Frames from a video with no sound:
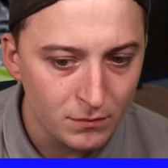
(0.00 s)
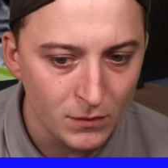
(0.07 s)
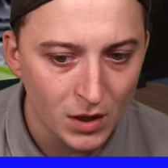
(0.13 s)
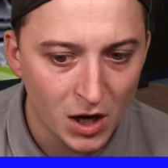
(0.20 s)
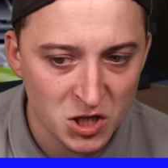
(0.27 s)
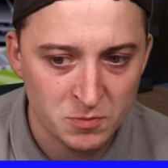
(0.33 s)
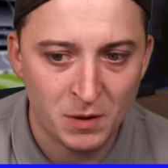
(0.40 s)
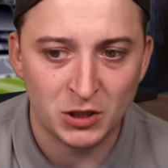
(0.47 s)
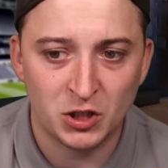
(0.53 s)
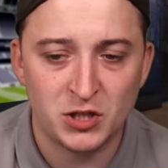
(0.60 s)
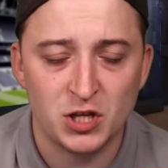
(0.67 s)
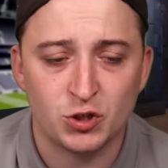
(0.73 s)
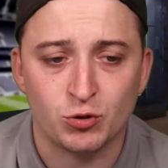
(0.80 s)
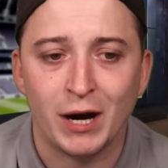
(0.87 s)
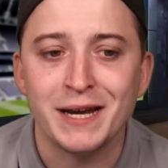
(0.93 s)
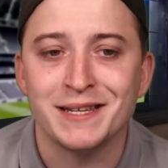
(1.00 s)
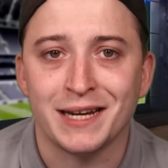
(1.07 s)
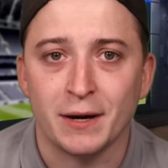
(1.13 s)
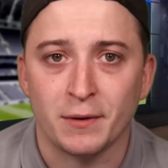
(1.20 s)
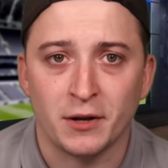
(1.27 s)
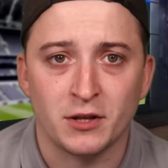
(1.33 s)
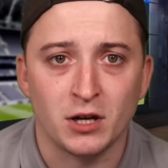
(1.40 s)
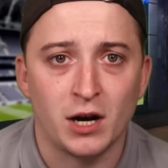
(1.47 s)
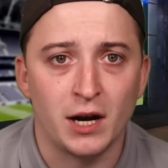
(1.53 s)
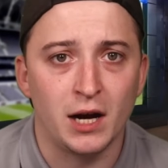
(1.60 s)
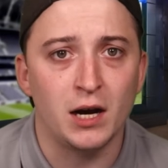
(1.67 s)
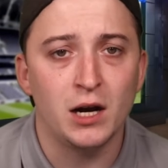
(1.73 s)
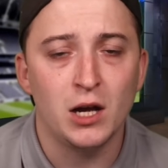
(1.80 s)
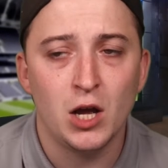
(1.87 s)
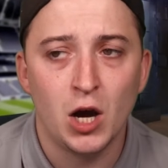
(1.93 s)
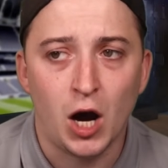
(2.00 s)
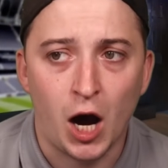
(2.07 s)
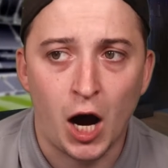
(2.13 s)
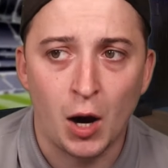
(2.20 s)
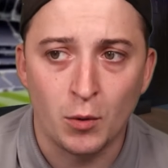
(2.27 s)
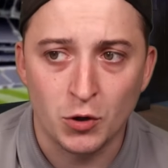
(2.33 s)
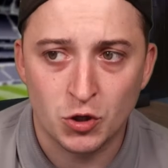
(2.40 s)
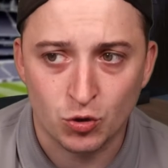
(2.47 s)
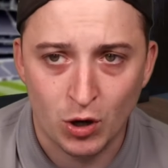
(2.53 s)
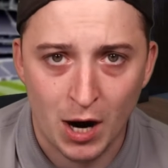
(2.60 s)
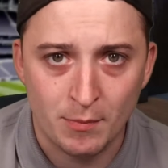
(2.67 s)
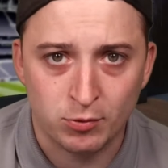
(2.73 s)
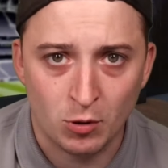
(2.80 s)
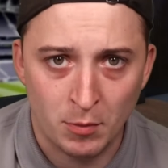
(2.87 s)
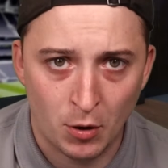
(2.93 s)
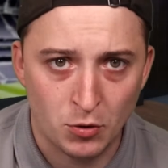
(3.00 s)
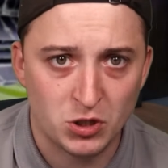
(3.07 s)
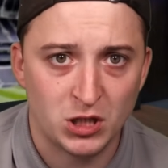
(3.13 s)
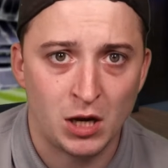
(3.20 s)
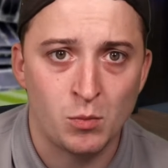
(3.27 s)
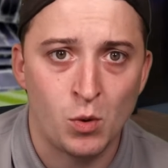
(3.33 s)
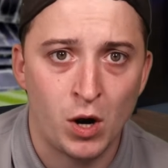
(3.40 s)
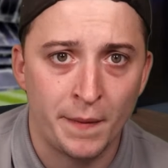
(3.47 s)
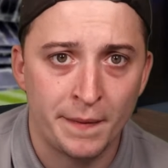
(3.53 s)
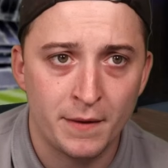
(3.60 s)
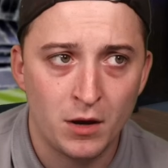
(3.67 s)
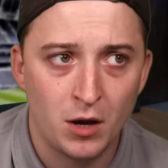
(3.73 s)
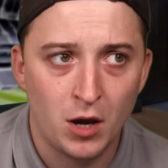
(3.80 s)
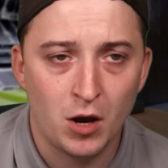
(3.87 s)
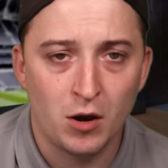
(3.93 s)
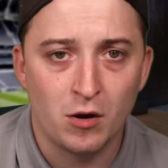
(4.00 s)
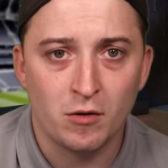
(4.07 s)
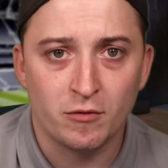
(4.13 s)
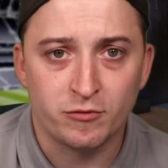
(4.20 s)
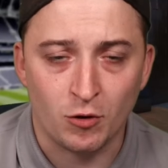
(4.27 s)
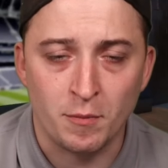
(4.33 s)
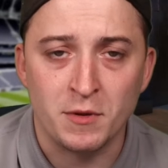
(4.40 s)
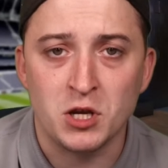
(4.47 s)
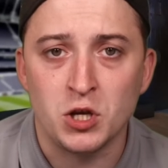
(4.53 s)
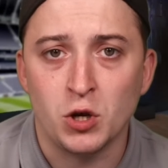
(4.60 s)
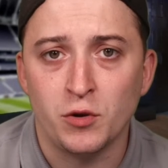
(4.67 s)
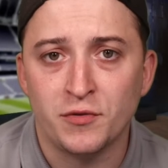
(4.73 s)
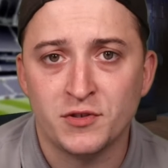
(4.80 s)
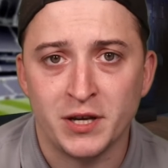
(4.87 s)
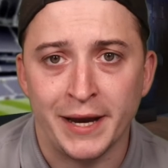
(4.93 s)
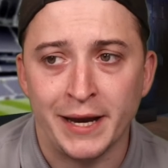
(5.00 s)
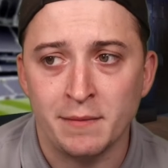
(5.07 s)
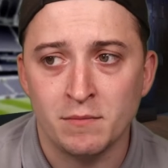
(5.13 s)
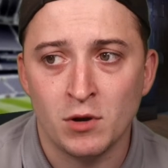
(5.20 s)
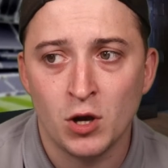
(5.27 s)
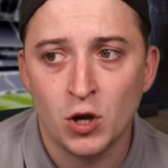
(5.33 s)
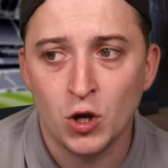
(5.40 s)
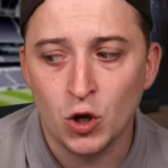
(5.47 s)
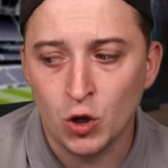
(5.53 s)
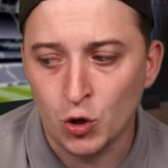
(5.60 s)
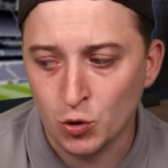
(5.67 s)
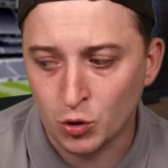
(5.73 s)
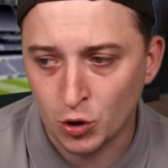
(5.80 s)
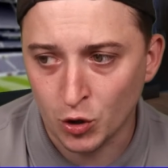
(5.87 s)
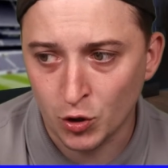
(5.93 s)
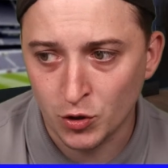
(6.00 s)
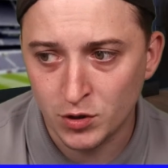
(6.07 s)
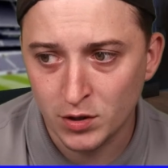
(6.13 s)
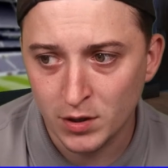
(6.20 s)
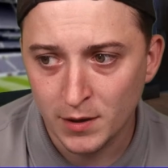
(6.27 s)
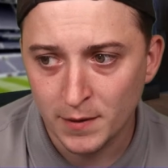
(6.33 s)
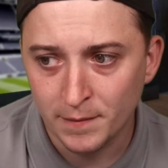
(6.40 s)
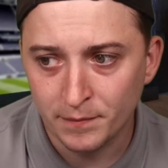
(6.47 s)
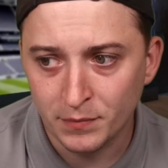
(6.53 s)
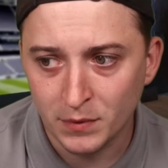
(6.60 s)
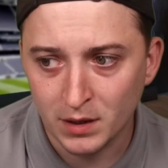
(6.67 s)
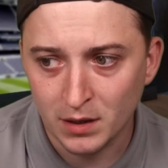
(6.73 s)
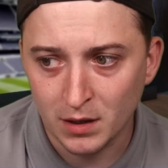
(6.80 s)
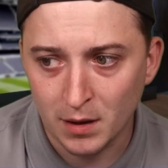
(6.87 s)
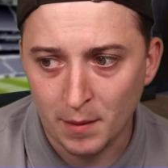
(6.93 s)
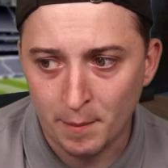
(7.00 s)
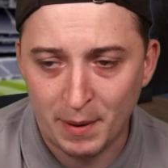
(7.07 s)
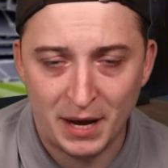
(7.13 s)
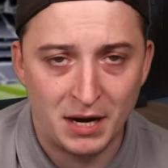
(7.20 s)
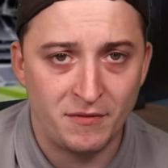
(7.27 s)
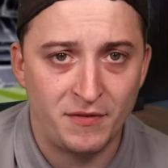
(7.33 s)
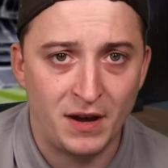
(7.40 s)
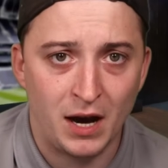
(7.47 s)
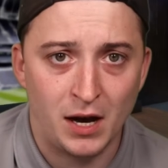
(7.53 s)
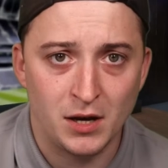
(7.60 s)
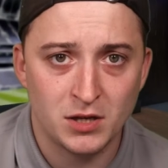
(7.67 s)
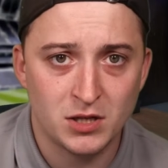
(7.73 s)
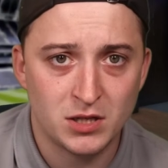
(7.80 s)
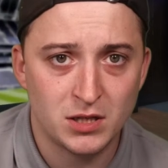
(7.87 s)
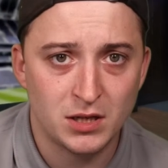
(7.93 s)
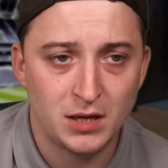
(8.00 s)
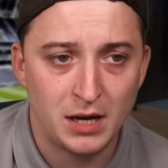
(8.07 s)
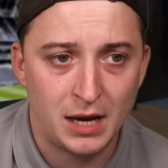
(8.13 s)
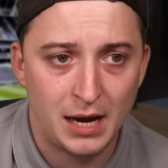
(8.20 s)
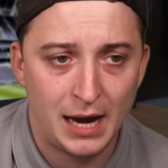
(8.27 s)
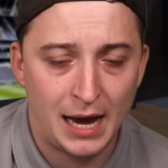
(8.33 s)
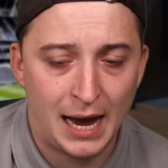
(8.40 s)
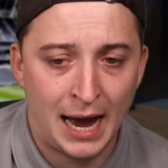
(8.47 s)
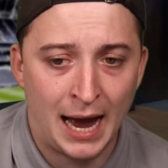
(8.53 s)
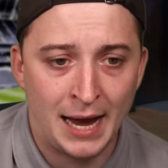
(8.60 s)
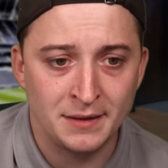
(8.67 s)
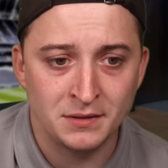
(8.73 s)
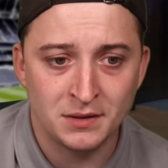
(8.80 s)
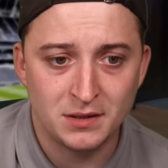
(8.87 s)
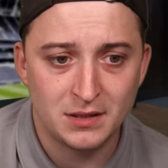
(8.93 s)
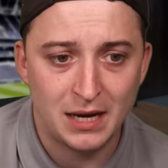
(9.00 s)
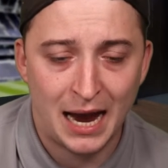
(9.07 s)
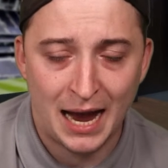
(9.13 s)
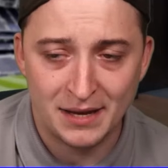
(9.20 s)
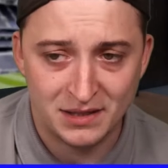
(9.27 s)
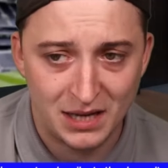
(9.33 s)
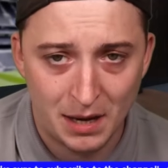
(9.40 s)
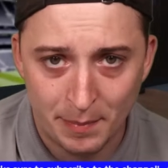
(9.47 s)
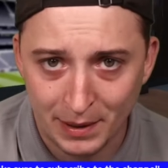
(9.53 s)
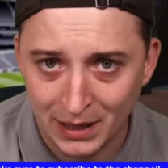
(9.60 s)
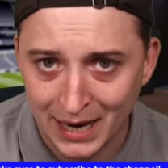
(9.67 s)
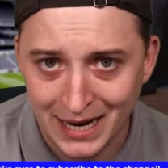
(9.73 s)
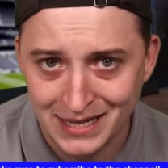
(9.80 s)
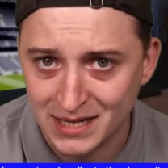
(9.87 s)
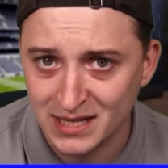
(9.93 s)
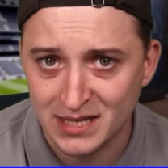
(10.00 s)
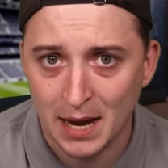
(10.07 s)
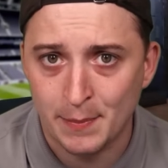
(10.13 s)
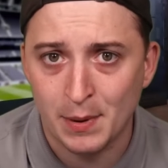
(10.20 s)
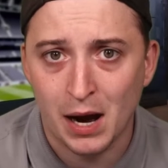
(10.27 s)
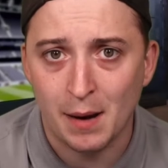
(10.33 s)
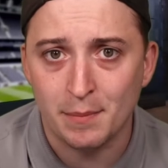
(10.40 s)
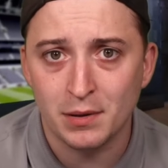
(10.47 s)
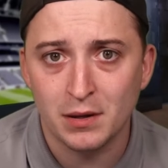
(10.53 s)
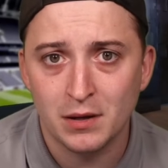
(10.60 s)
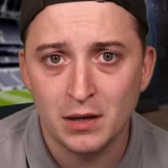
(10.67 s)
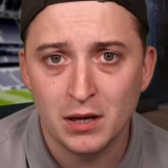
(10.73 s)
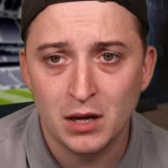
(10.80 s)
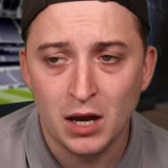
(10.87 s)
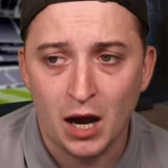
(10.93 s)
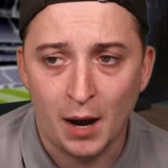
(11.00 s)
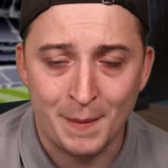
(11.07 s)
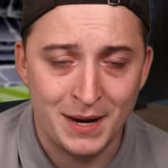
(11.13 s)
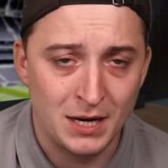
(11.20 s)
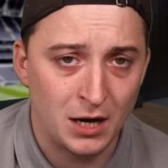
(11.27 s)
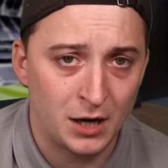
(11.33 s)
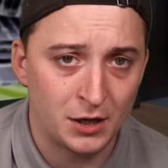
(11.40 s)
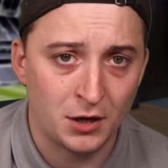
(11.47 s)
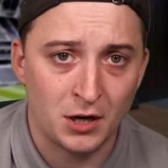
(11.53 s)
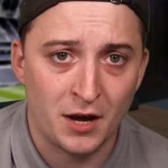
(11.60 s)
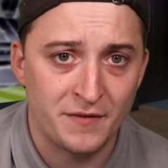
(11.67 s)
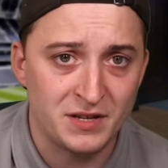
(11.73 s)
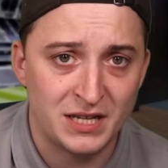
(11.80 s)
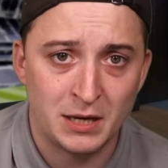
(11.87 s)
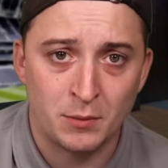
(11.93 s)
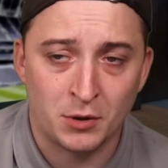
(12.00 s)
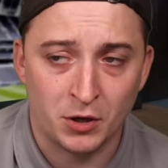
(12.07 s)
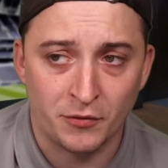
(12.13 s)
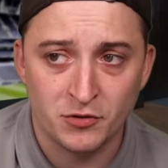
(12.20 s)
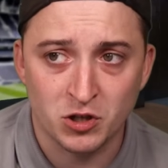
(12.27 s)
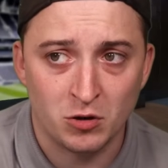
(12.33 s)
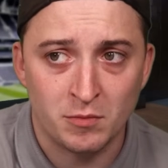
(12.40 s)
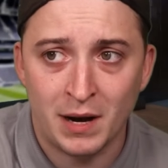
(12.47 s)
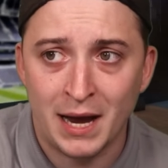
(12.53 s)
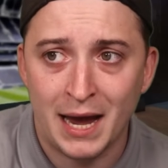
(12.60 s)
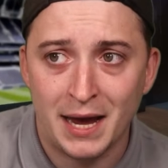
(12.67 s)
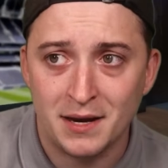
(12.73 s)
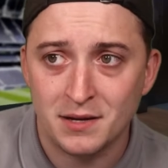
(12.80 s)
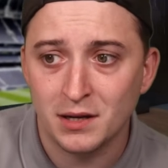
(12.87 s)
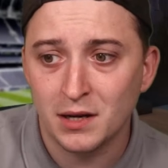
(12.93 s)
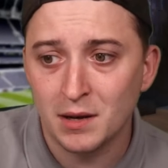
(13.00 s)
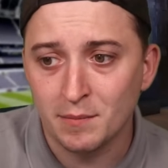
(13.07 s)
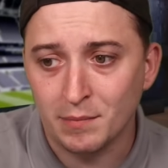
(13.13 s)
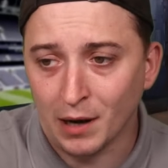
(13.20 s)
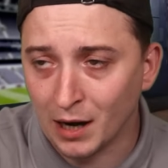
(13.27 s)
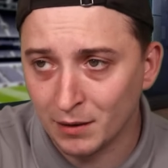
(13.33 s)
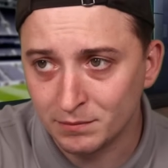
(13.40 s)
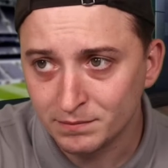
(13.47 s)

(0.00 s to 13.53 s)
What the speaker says: as much as it's great to get rid of Dier, I would try and promote someone from the youth team who could benefit us and has the ability to step up. I mean, I don't know if there's anyone off the top of my head, but